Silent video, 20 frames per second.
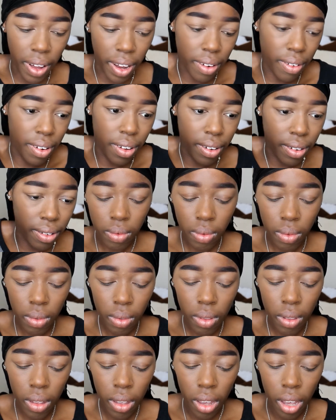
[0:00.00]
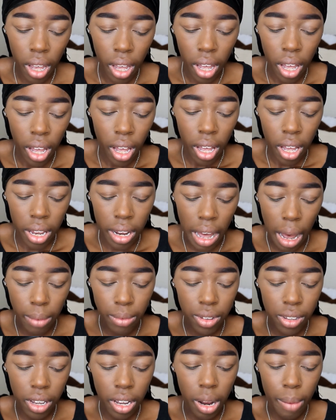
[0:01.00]
I don't know. Now I'm
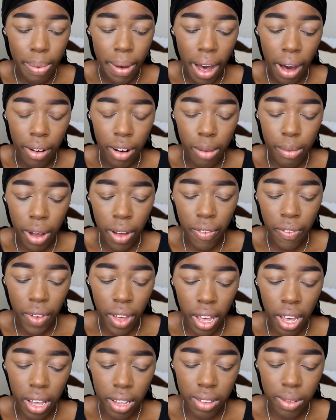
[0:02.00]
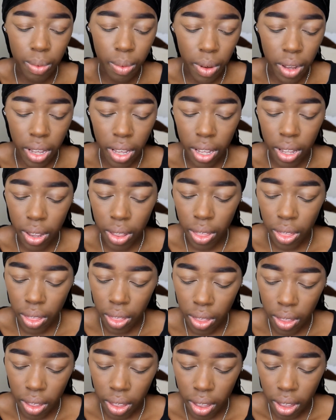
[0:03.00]
just gonna powder my face with
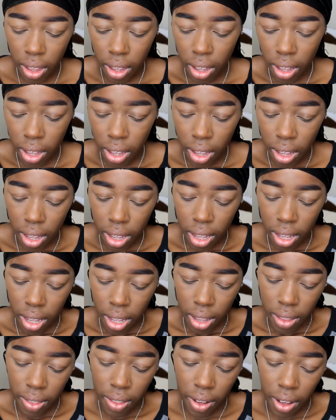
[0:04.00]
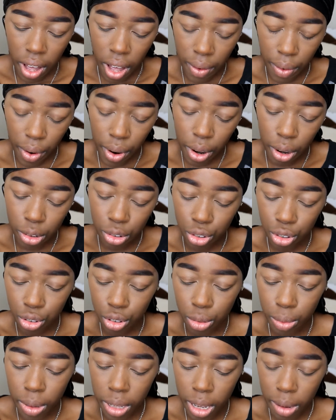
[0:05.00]
the CoverGirl
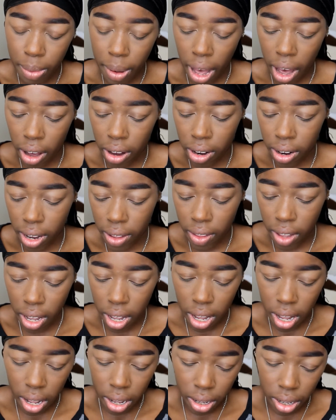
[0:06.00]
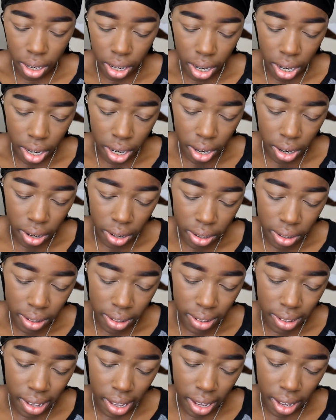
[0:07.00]
TruBlend powder in the color
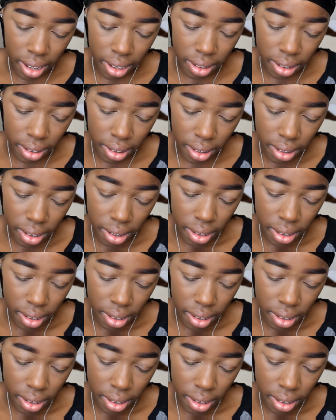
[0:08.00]
6.